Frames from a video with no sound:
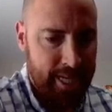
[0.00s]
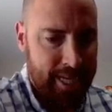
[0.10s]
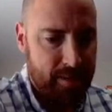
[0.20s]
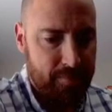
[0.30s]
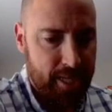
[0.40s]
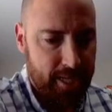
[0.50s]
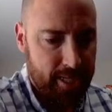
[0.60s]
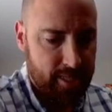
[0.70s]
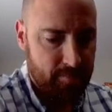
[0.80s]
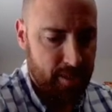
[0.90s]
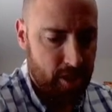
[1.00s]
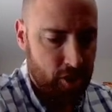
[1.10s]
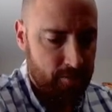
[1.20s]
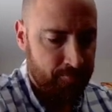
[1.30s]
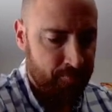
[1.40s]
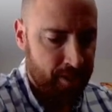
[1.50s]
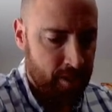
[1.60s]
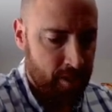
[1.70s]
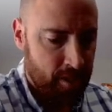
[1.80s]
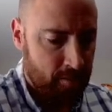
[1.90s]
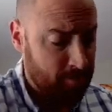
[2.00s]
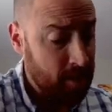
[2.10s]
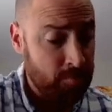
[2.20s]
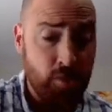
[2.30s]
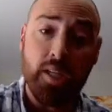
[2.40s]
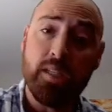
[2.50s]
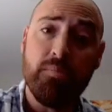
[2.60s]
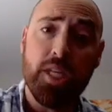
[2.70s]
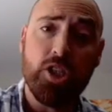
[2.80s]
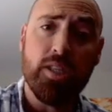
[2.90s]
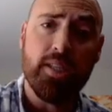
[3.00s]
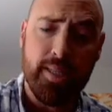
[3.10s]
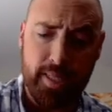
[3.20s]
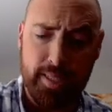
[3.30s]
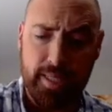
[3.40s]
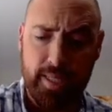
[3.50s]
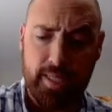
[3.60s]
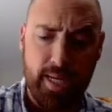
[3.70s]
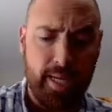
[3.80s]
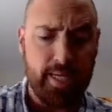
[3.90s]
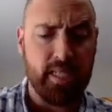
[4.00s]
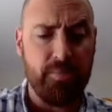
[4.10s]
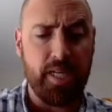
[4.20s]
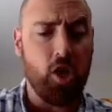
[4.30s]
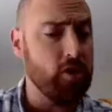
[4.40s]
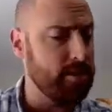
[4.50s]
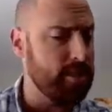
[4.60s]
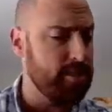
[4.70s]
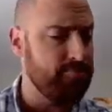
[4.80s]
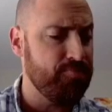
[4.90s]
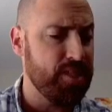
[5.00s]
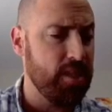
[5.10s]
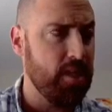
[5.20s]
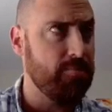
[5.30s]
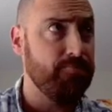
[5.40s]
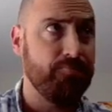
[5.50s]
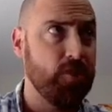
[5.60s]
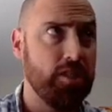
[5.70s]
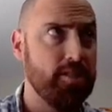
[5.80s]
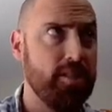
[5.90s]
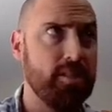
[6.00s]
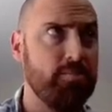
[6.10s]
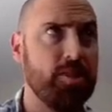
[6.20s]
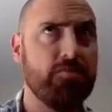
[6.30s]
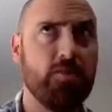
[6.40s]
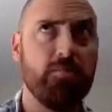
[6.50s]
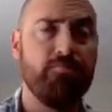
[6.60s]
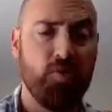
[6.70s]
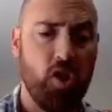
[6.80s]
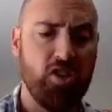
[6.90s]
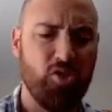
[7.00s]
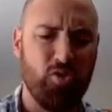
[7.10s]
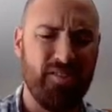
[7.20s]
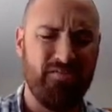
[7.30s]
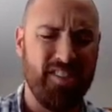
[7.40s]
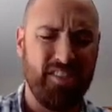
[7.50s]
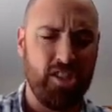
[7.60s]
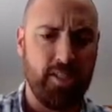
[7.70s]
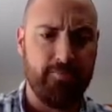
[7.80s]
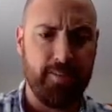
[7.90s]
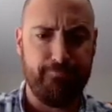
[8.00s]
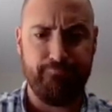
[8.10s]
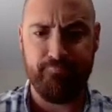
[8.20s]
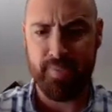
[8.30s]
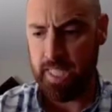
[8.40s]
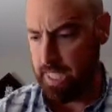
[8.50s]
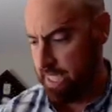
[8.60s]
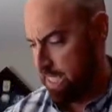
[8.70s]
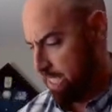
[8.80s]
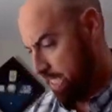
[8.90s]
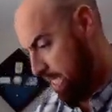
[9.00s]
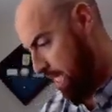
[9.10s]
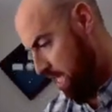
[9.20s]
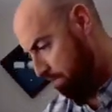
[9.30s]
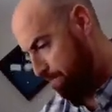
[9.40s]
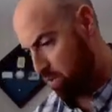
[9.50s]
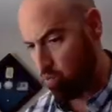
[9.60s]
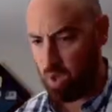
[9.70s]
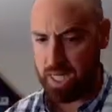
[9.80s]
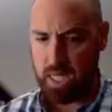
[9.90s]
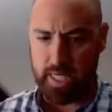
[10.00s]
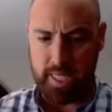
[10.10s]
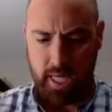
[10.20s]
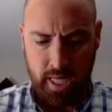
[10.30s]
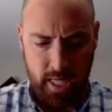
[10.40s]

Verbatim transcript: in my estimation, my humble estimation that uh, I estimate all the time. Um, just estimates for all sorts of fun stuff and giddy up and whatnot.